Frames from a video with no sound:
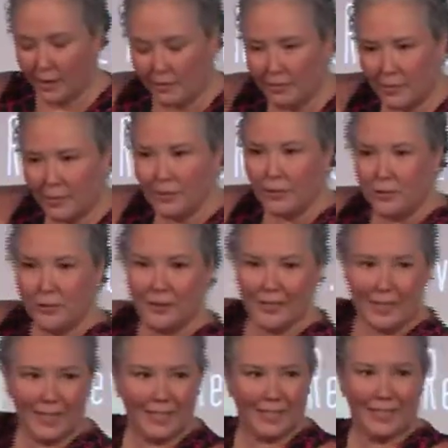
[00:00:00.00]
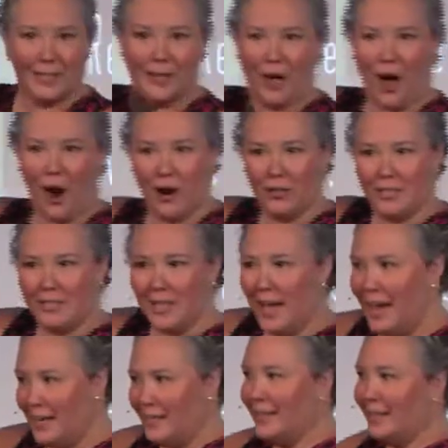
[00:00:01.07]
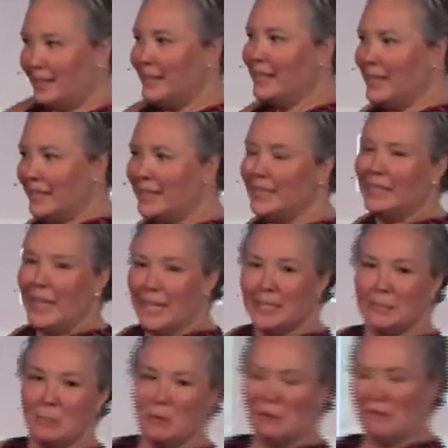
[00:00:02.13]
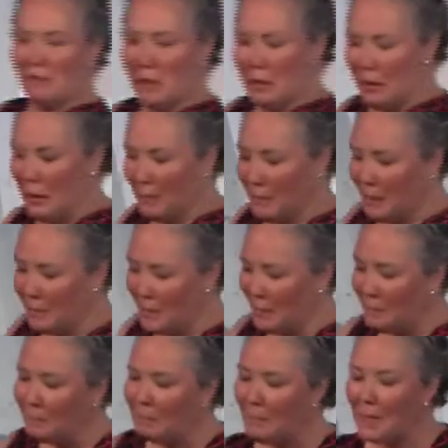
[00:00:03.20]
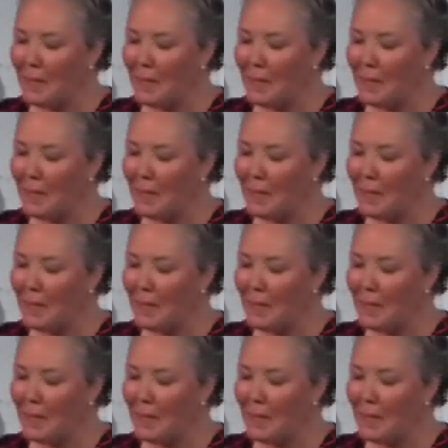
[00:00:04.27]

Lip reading: The closer it gets to the hard side, the less motivated I might be.